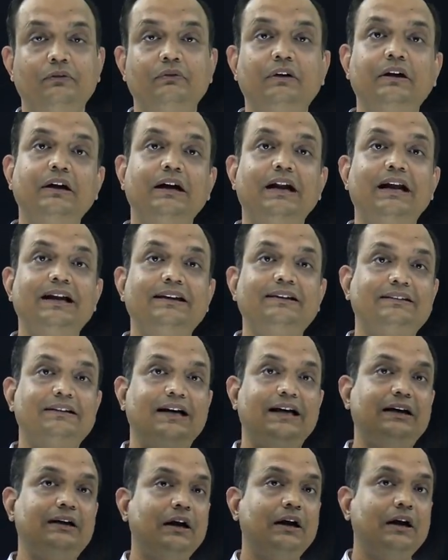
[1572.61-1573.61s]
you will realize
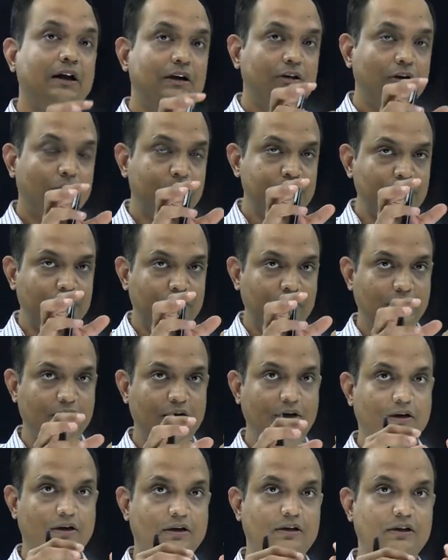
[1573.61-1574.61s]
that the obturator
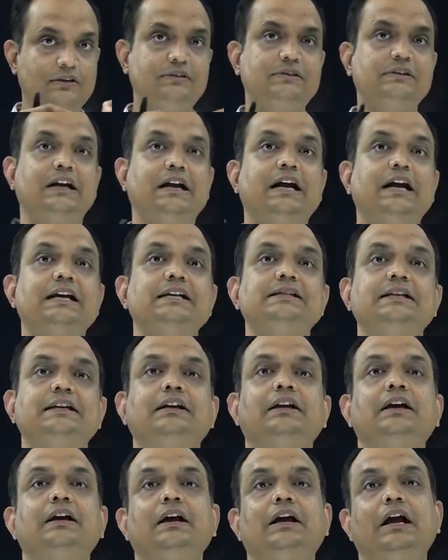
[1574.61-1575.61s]
internus is
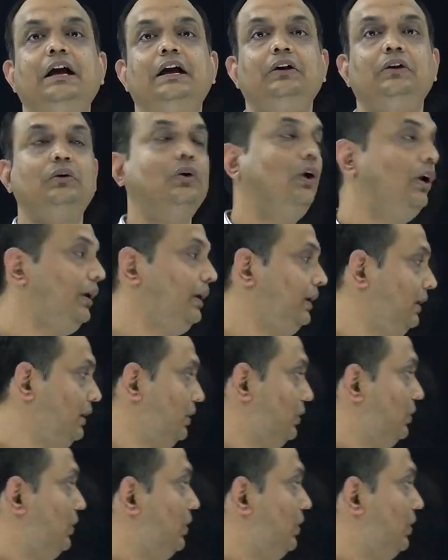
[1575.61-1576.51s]
arising and going